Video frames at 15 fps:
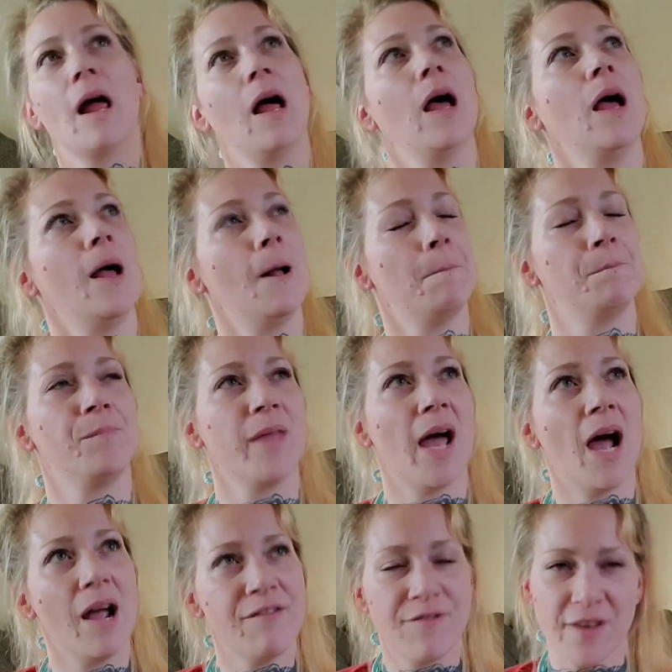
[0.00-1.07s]

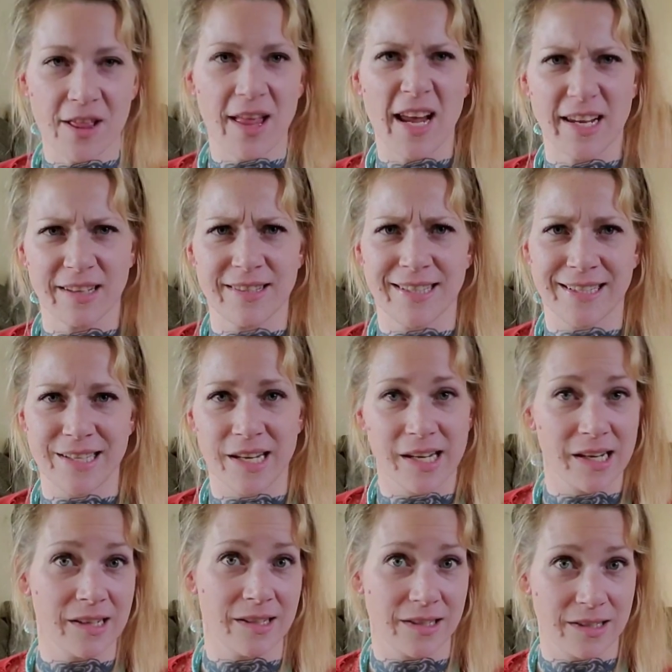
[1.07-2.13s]
I feel like
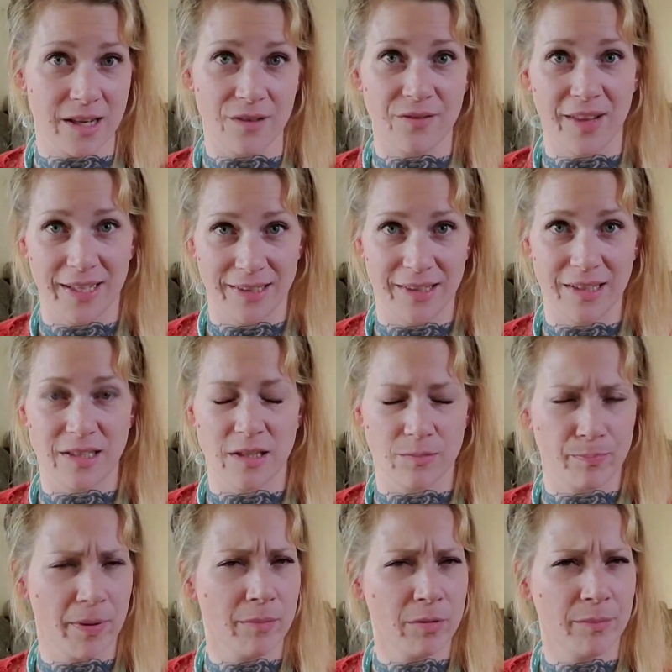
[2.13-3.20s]
sticking to stuff like this is
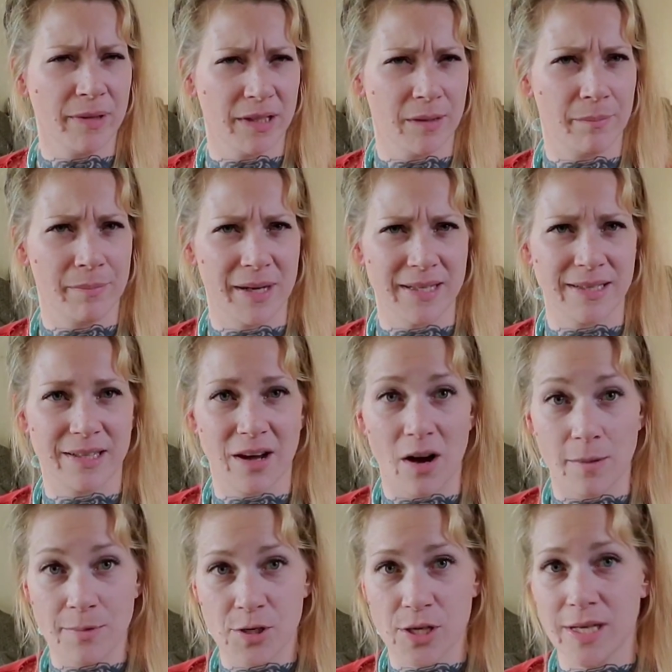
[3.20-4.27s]
probably the best
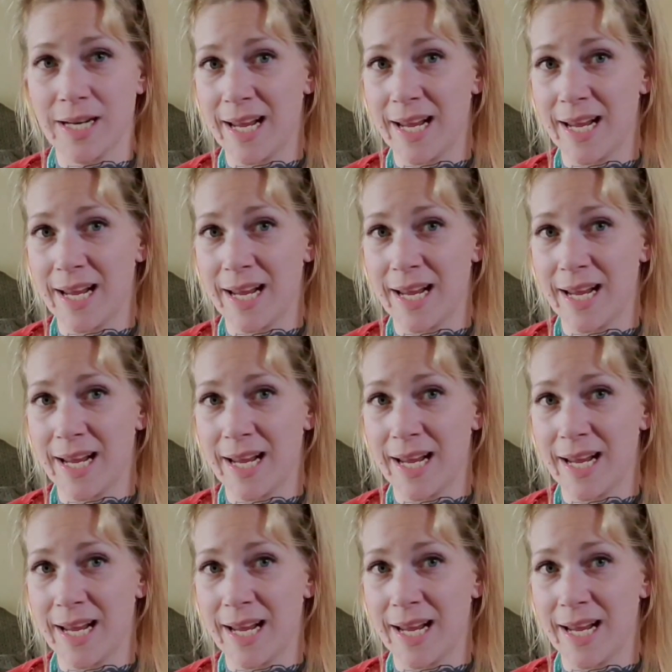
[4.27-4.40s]
option,